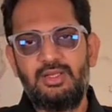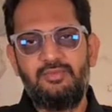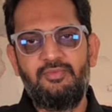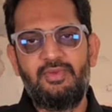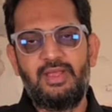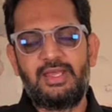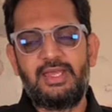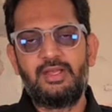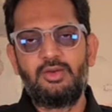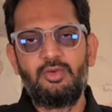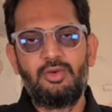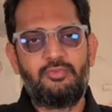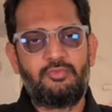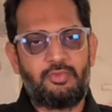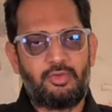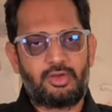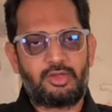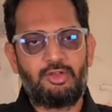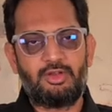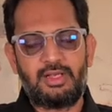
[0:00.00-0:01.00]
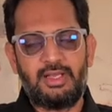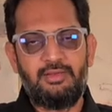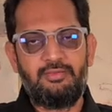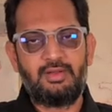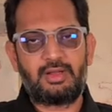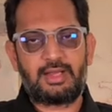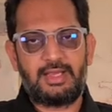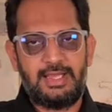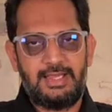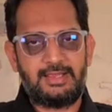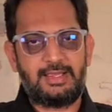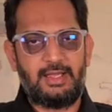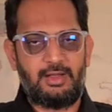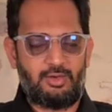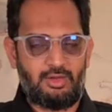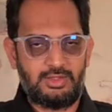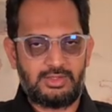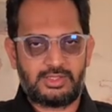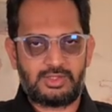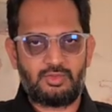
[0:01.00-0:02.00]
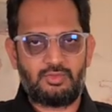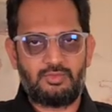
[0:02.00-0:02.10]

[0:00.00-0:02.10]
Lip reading: very good for your liver health also.